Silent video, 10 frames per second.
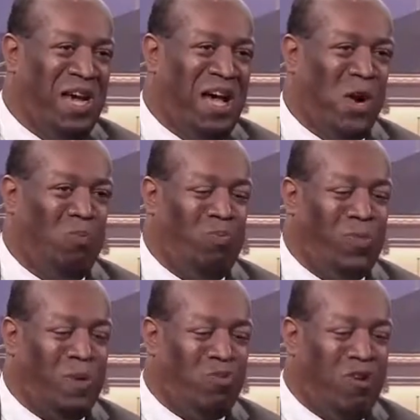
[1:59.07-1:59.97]
Um,
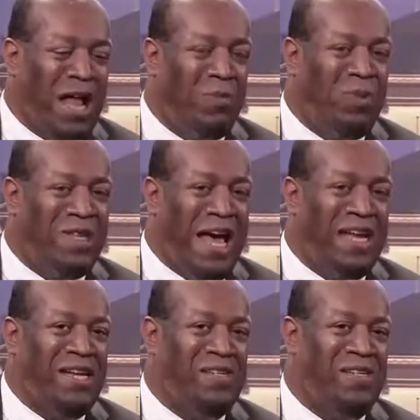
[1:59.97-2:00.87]
the problem with
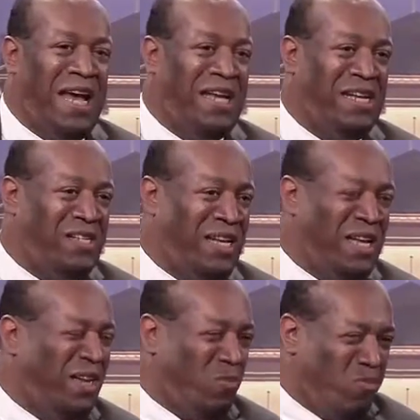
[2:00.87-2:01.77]
that is, is that is
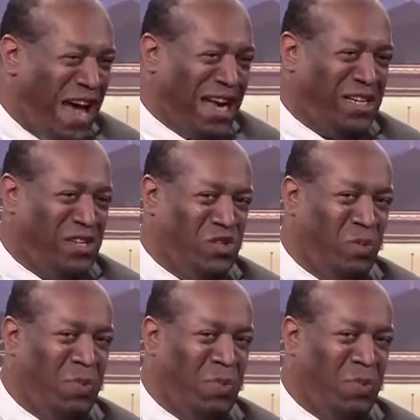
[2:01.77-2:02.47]
in the practice, uh,